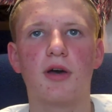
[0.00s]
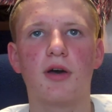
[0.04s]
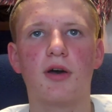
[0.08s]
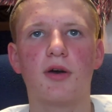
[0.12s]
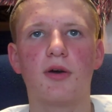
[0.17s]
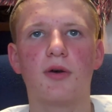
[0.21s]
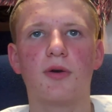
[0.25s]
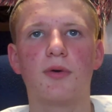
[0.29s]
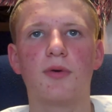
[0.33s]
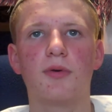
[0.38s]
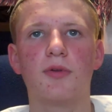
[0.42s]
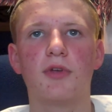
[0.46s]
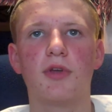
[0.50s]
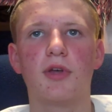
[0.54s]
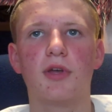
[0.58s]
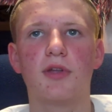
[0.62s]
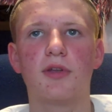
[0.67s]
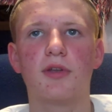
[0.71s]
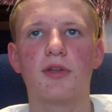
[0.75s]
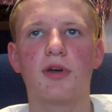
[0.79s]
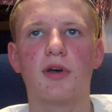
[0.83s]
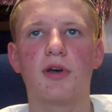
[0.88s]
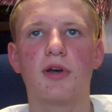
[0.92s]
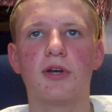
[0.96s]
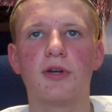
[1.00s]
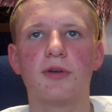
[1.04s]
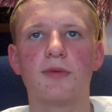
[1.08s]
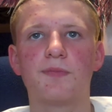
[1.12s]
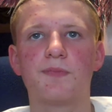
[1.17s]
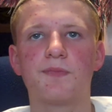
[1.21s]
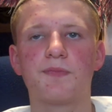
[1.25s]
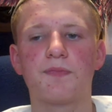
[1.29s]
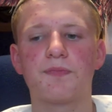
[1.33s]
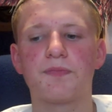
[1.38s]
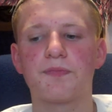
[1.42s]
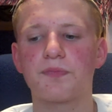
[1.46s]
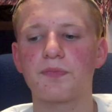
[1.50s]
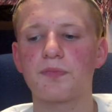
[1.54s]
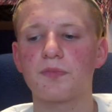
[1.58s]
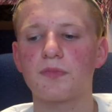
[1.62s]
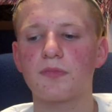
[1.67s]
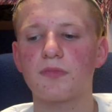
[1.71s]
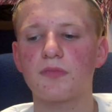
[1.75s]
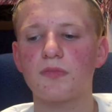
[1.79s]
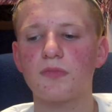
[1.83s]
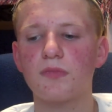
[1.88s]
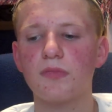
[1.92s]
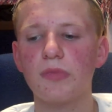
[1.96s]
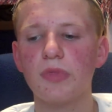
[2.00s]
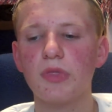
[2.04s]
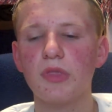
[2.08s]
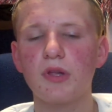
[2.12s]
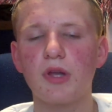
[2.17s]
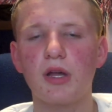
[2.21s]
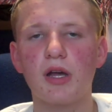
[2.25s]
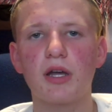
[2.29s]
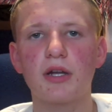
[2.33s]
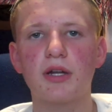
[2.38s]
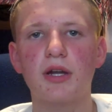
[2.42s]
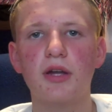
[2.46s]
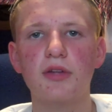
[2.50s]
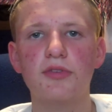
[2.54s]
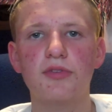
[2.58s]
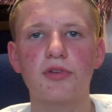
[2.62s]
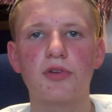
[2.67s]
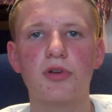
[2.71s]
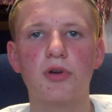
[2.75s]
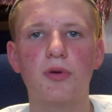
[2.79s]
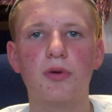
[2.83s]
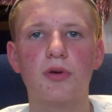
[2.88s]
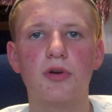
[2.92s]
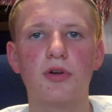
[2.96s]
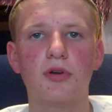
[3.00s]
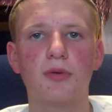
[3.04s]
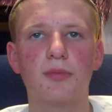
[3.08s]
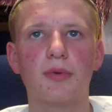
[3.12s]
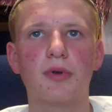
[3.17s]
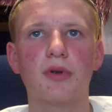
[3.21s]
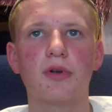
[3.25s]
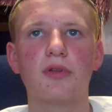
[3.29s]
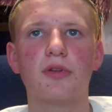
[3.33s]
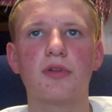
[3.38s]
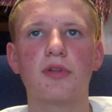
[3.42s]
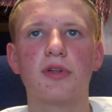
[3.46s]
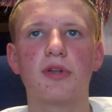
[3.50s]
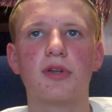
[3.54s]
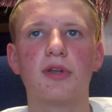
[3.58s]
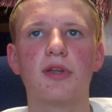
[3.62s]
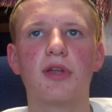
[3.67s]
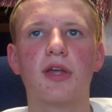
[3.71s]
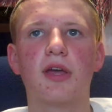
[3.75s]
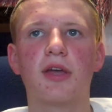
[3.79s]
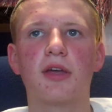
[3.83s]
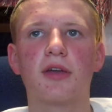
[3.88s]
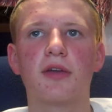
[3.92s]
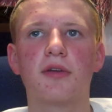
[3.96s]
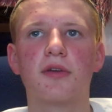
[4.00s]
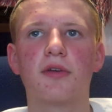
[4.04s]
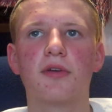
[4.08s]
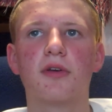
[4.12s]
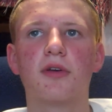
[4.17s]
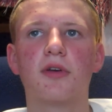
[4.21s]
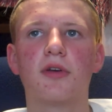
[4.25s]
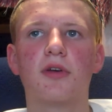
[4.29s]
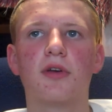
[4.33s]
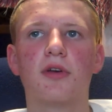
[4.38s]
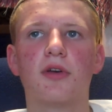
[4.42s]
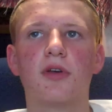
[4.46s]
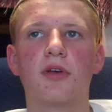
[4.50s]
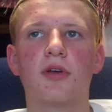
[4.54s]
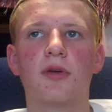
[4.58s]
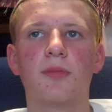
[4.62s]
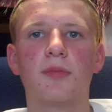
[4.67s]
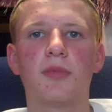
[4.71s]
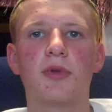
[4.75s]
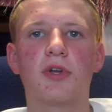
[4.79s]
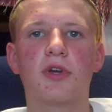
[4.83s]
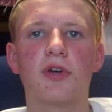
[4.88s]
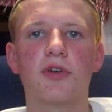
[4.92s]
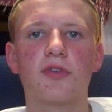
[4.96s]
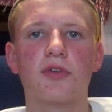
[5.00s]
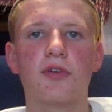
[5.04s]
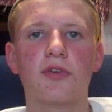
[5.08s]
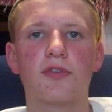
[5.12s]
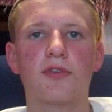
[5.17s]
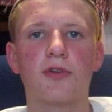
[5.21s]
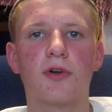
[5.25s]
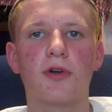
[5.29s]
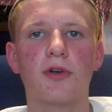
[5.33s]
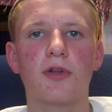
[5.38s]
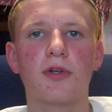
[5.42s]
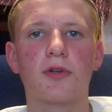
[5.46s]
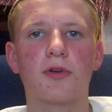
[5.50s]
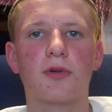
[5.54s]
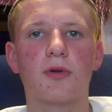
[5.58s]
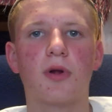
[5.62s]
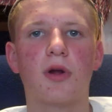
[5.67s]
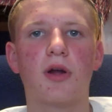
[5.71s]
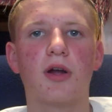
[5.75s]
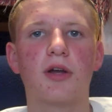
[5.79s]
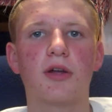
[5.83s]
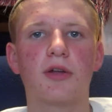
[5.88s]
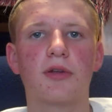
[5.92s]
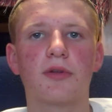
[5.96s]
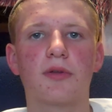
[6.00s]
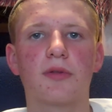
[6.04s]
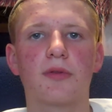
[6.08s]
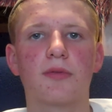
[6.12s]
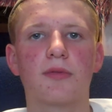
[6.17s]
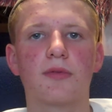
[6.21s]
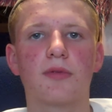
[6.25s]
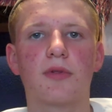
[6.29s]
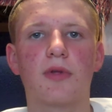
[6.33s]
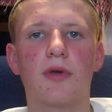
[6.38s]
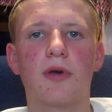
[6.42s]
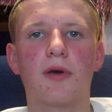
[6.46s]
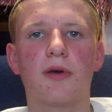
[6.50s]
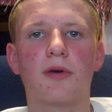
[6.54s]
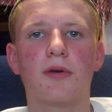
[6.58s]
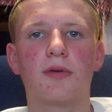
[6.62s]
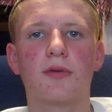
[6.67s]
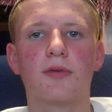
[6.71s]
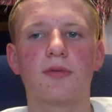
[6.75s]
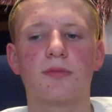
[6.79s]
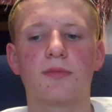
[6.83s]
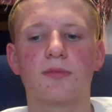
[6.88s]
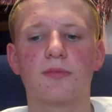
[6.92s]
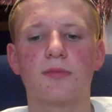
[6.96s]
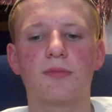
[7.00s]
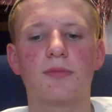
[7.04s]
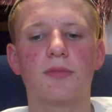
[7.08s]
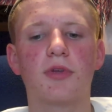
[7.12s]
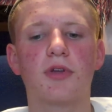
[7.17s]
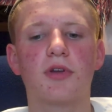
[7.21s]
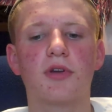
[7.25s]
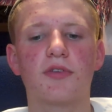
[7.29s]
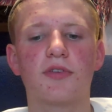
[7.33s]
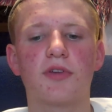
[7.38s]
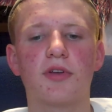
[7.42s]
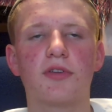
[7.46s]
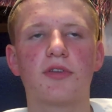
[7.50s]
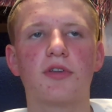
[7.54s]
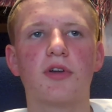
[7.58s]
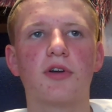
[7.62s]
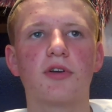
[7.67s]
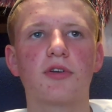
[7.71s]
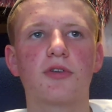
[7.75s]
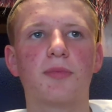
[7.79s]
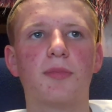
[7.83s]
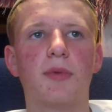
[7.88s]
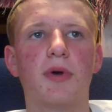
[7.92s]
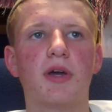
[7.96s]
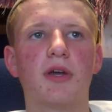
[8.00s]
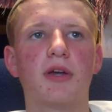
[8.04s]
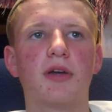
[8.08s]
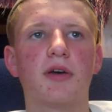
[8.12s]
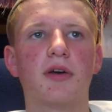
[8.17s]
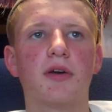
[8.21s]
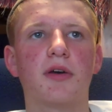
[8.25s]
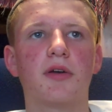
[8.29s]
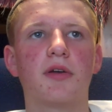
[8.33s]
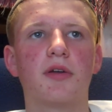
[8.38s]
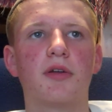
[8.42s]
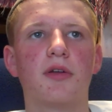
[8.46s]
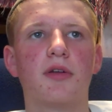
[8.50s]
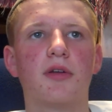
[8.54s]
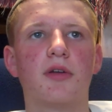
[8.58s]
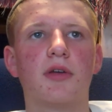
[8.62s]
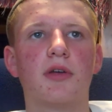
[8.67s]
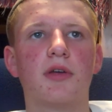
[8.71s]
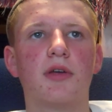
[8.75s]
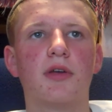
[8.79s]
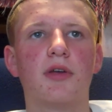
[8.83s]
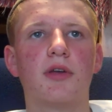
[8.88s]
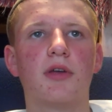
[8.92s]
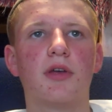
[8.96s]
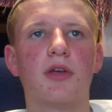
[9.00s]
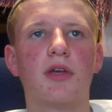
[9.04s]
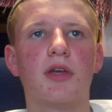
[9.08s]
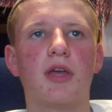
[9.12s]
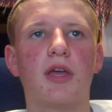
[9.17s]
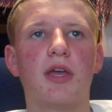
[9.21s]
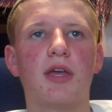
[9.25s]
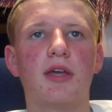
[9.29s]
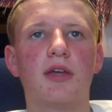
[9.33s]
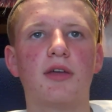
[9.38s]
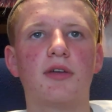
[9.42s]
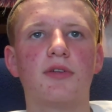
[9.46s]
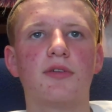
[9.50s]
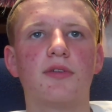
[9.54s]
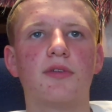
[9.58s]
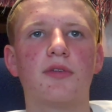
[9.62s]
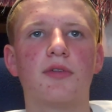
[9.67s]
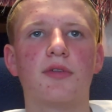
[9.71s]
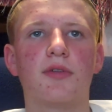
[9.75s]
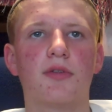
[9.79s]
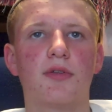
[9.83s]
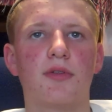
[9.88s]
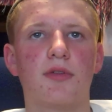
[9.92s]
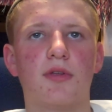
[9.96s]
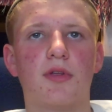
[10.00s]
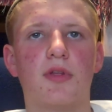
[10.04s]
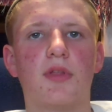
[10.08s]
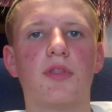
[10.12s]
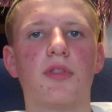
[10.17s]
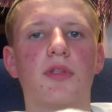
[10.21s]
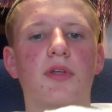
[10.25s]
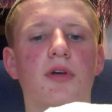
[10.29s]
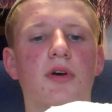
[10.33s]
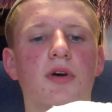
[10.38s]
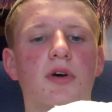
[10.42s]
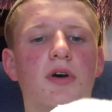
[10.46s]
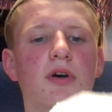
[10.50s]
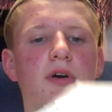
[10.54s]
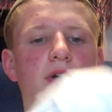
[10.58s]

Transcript: Oh, and, I got to go home early today because I started crying, because I dunked my, hand in the,